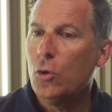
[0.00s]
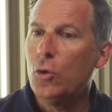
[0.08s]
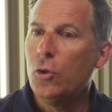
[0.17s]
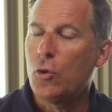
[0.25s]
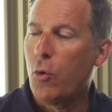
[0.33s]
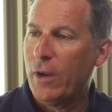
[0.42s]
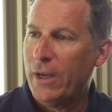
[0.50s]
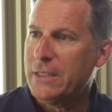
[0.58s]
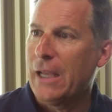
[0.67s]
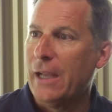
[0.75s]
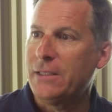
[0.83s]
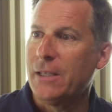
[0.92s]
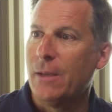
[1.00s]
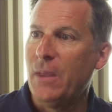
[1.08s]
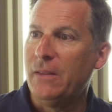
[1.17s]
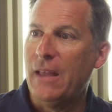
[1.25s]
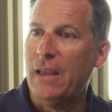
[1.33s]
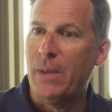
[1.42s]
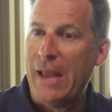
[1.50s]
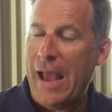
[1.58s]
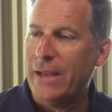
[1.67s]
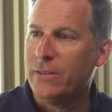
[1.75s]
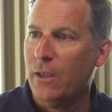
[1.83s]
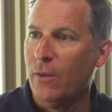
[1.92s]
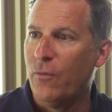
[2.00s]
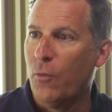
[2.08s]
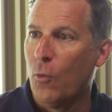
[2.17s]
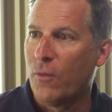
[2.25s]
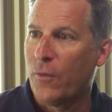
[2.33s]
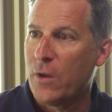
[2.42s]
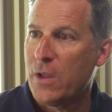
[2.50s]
could criticize something they've been asking for